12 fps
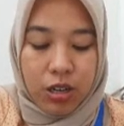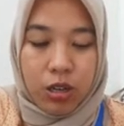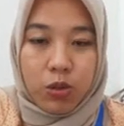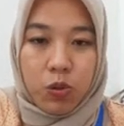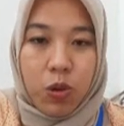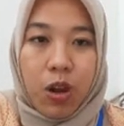
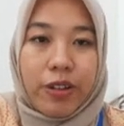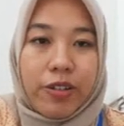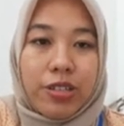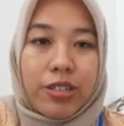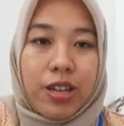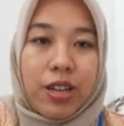To
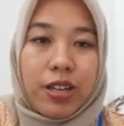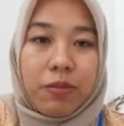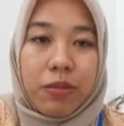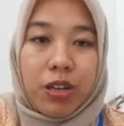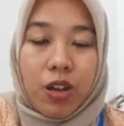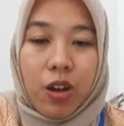understand the
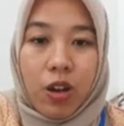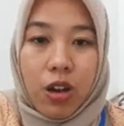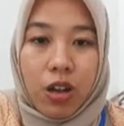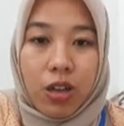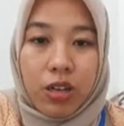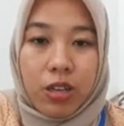
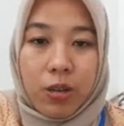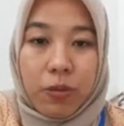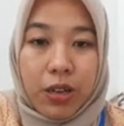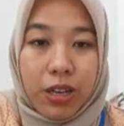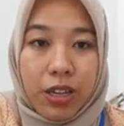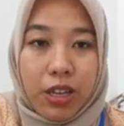
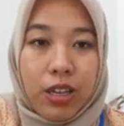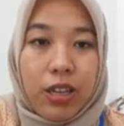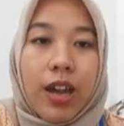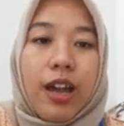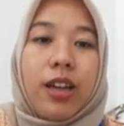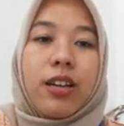
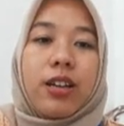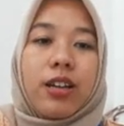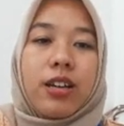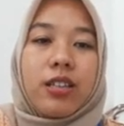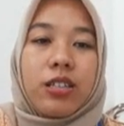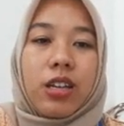meaning and
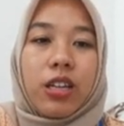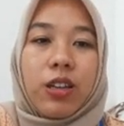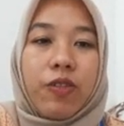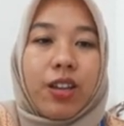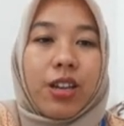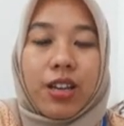the
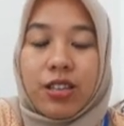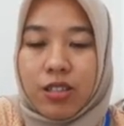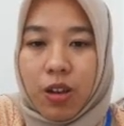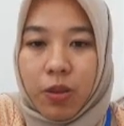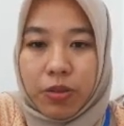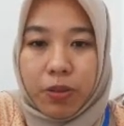significance
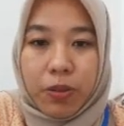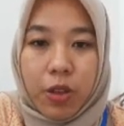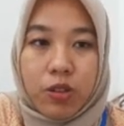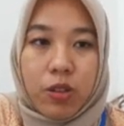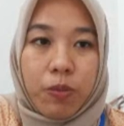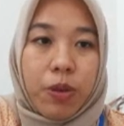of the
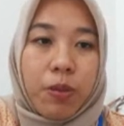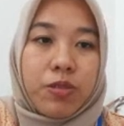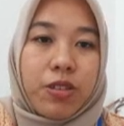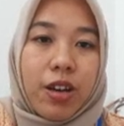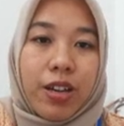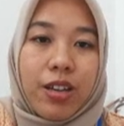philosophy of
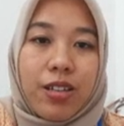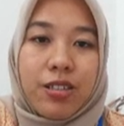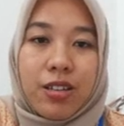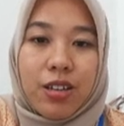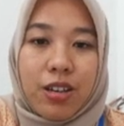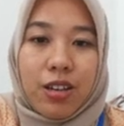
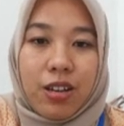science,